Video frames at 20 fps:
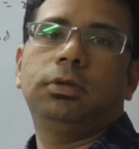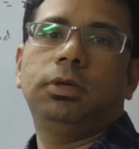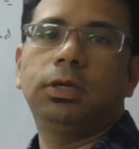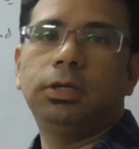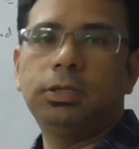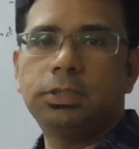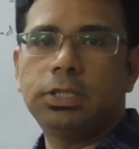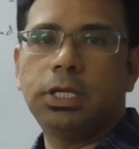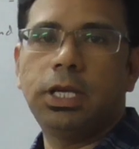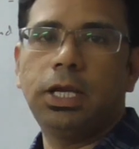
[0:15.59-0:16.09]

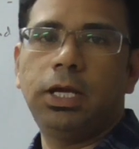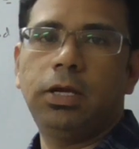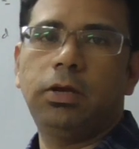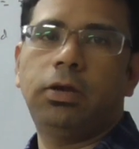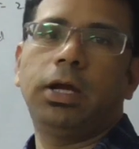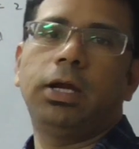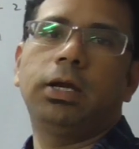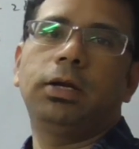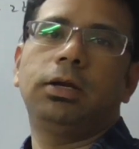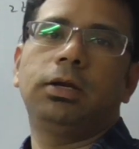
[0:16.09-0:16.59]
easily
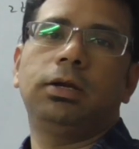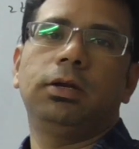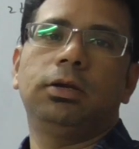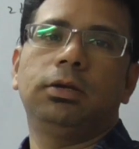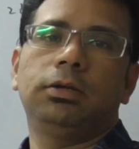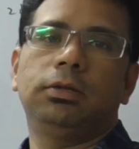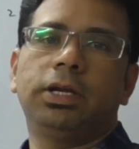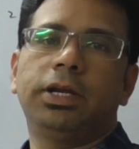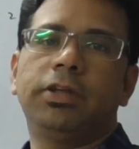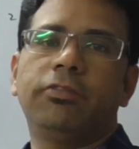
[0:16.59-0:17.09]
you
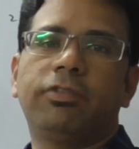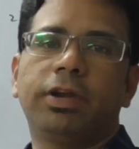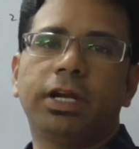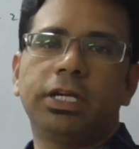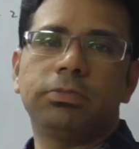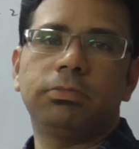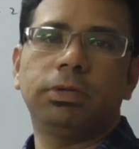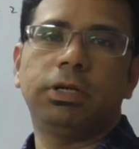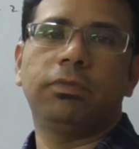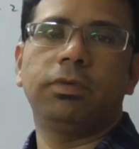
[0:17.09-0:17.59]
get the
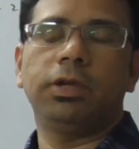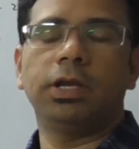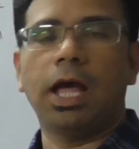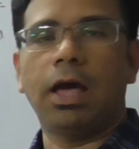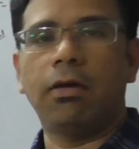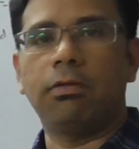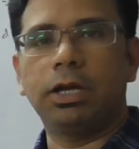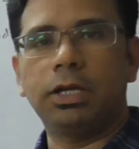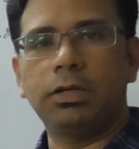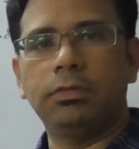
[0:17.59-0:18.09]
difference between
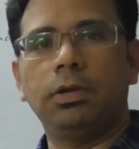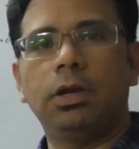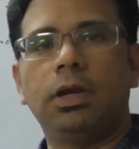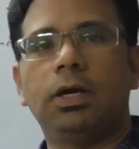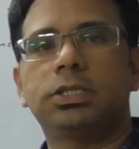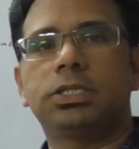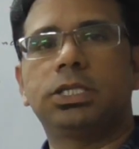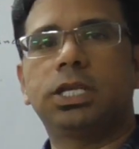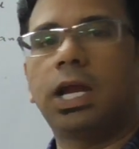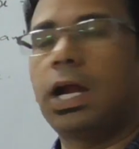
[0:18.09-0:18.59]
average
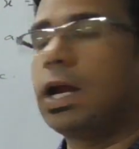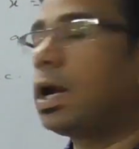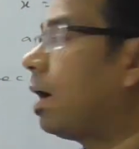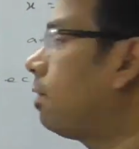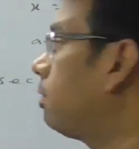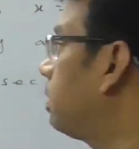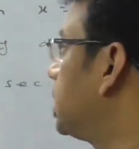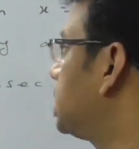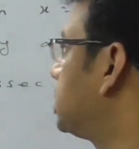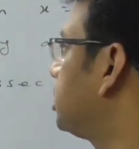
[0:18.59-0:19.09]
velocity and
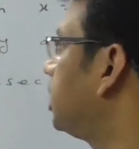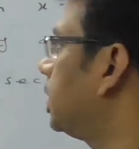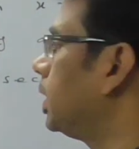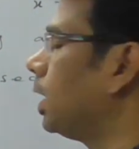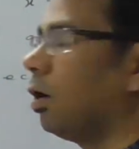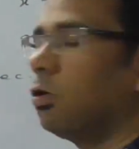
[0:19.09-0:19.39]
average speed,